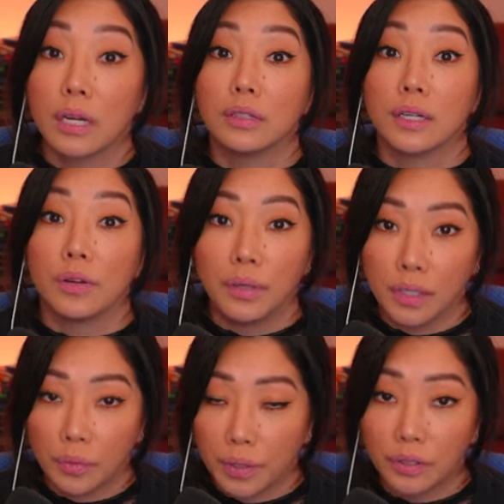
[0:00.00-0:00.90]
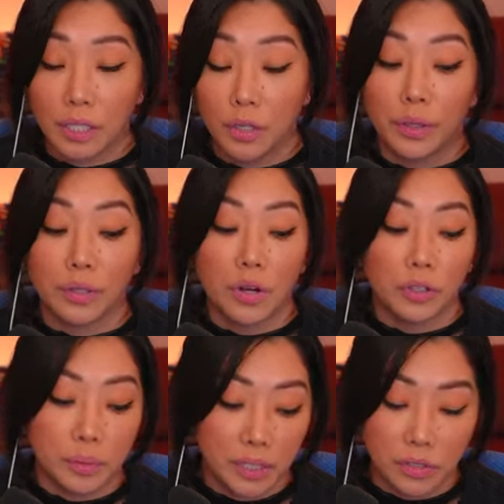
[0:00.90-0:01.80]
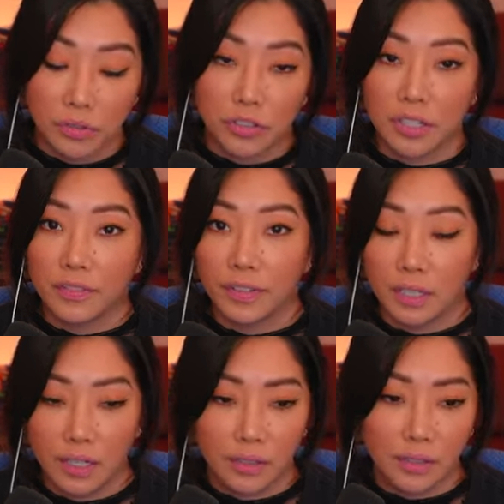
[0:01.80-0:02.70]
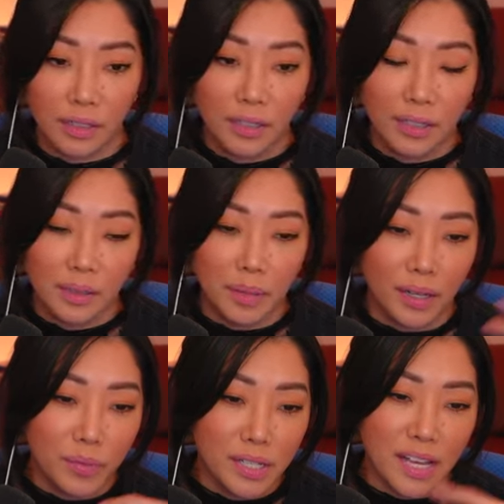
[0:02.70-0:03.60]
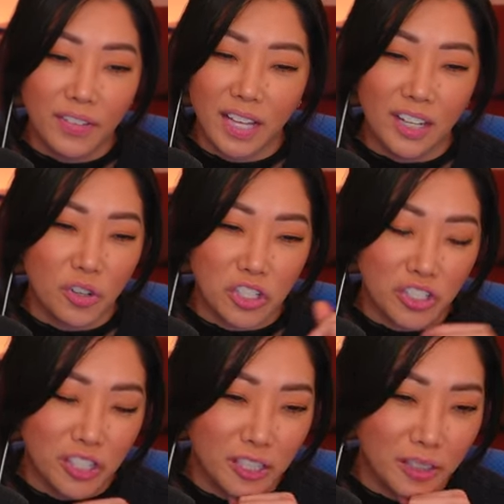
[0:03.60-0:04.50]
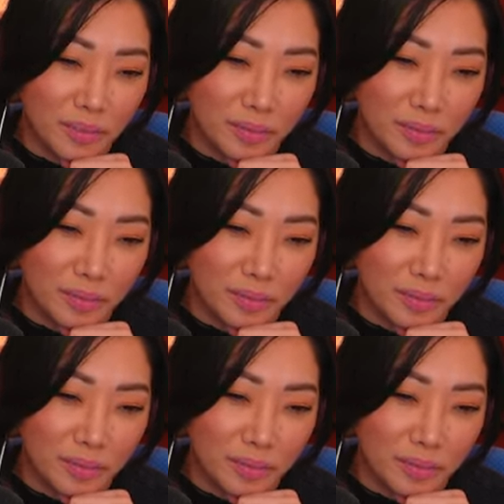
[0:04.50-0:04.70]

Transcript: 911. They want to. They don't want to call the police on their significant other. But we just have a lot of questions here